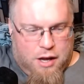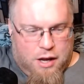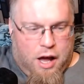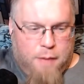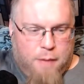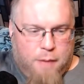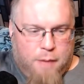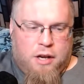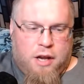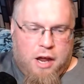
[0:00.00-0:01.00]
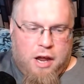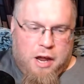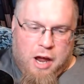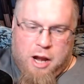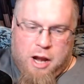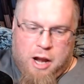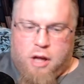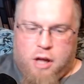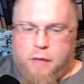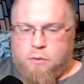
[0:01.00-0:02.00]
I'm Greydon, and I'm your
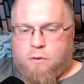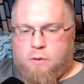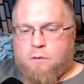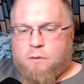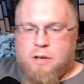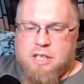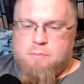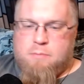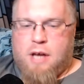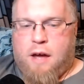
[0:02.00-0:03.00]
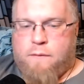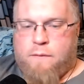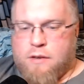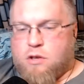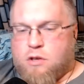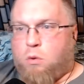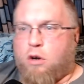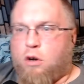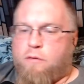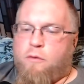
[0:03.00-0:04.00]
guide through a deep dive into the world
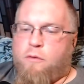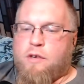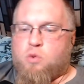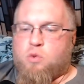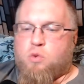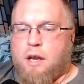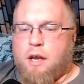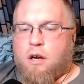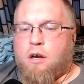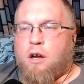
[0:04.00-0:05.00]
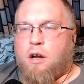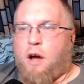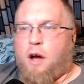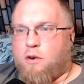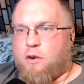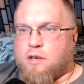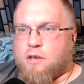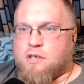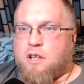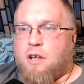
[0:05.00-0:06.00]
of movies right here on the Director's
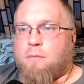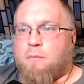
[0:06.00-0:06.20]
Cut,